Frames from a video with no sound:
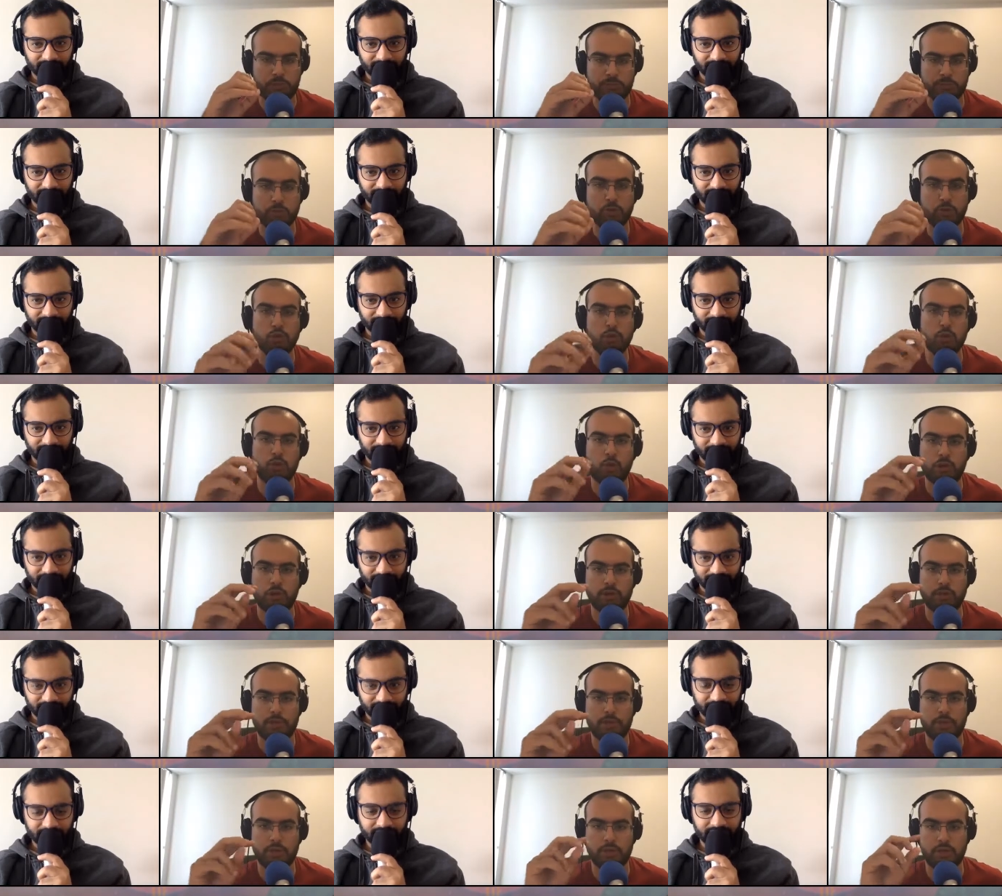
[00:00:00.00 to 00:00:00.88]
Speaker 1: of view, you talked
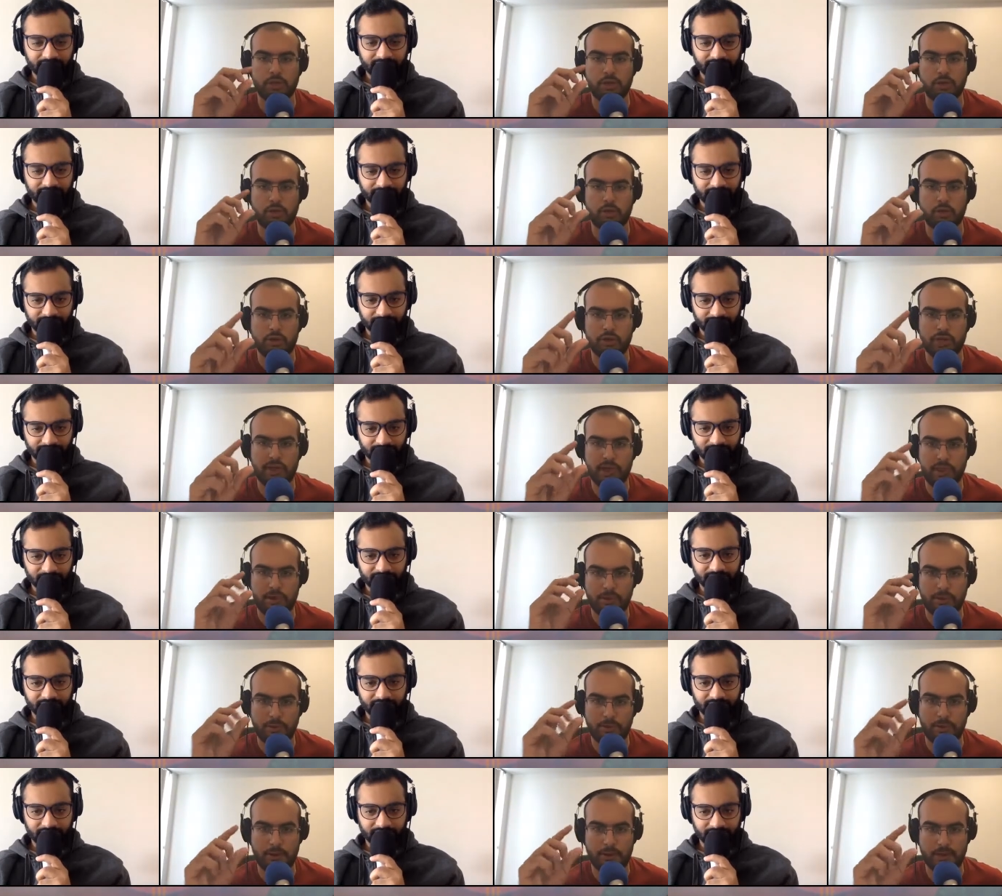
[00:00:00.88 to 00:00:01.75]
about uh, Nortje and
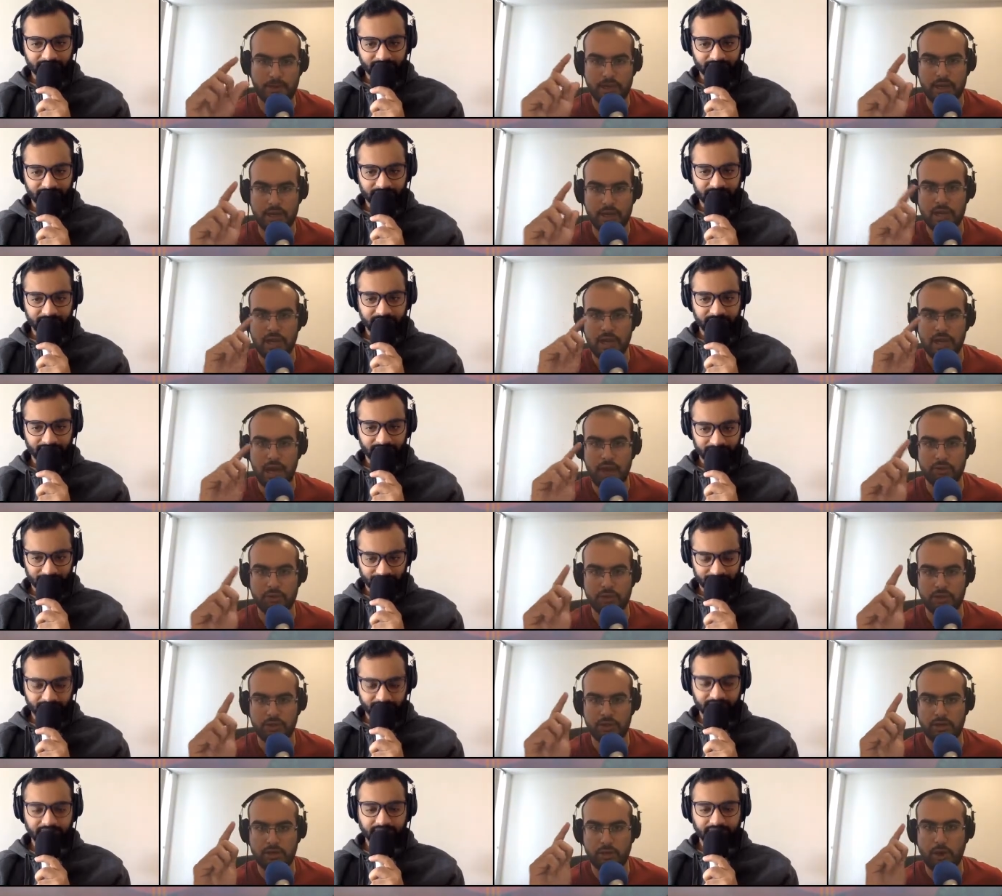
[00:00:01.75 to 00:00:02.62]
Rabada, how
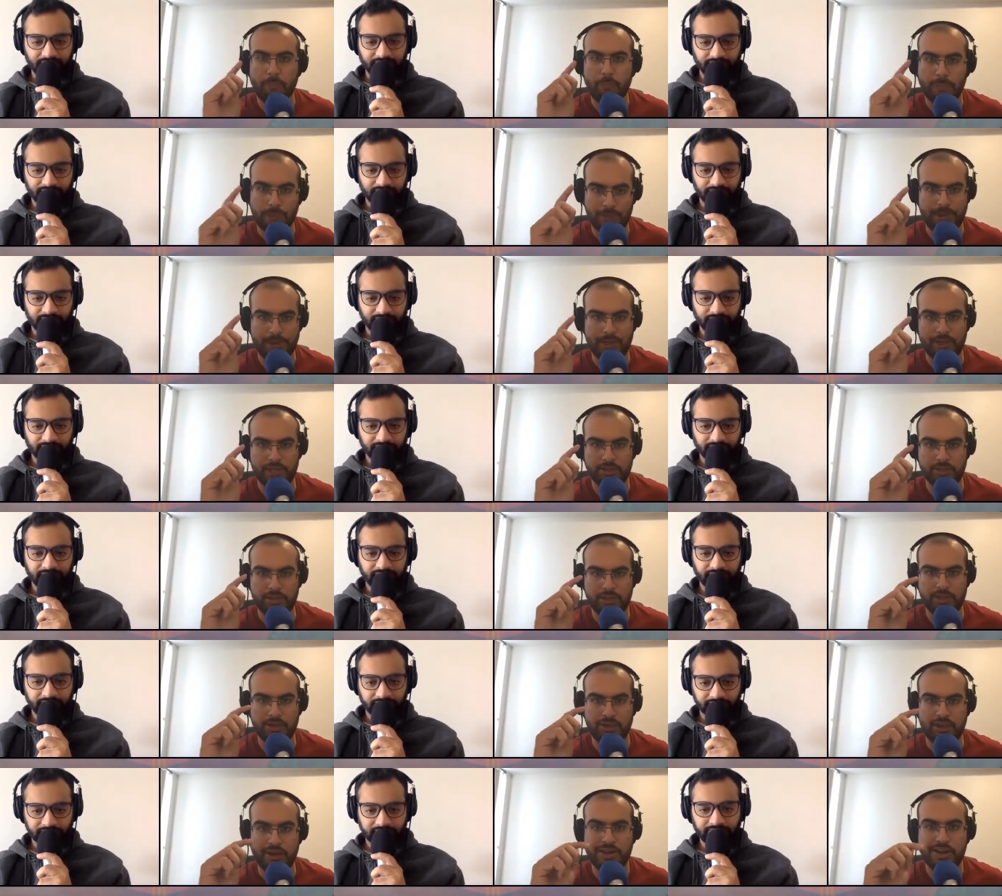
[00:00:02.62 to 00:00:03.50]
they're complementing each other,
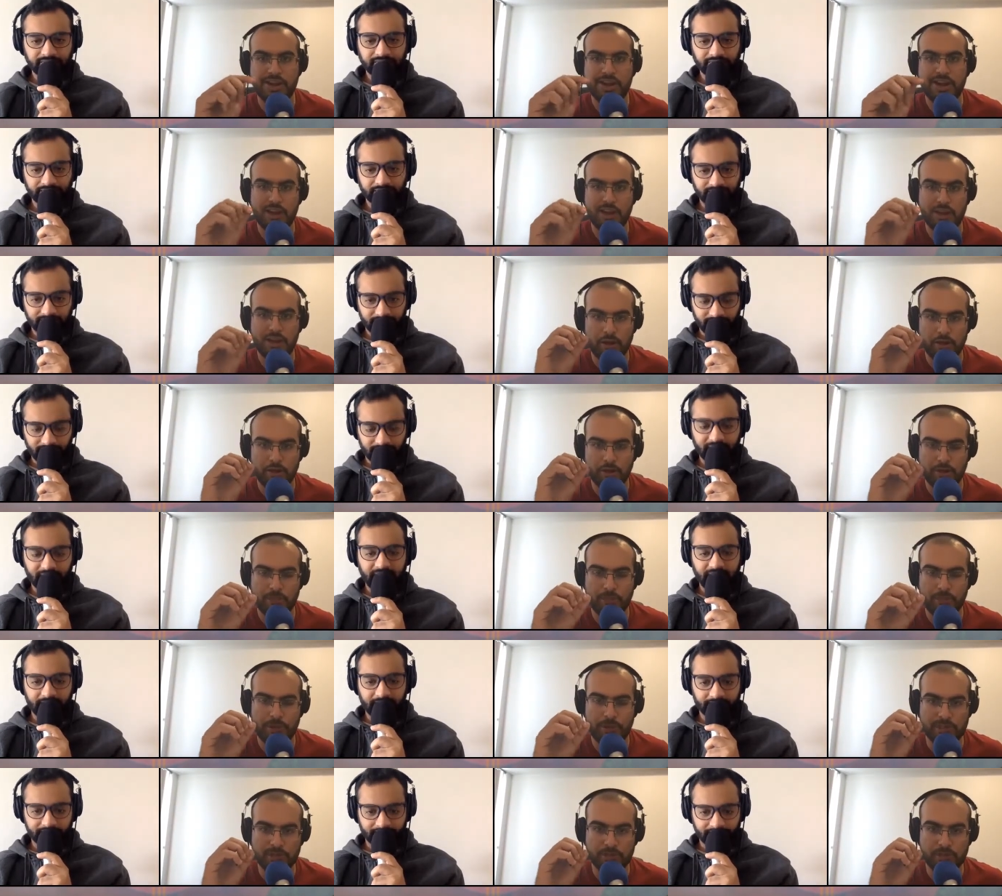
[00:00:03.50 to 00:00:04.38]
right? Yeah. The
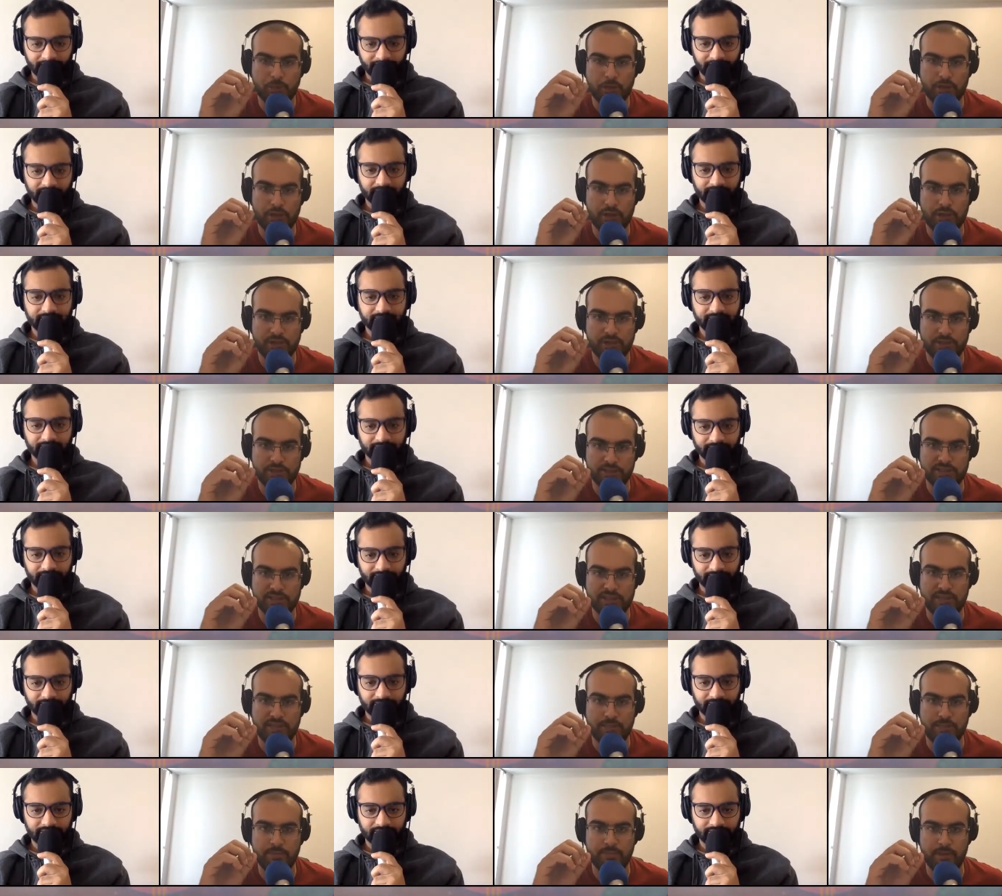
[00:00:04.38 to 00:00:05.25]
best bowler in this
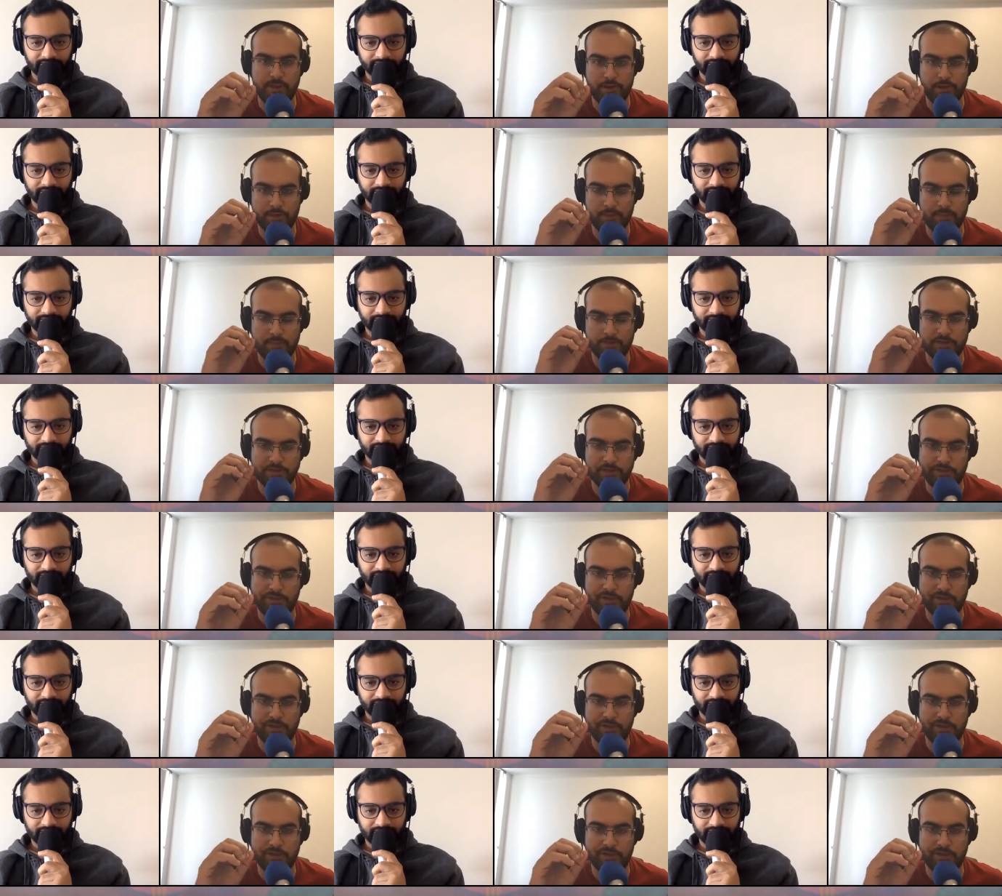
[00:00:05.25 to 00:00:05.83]
game in terms of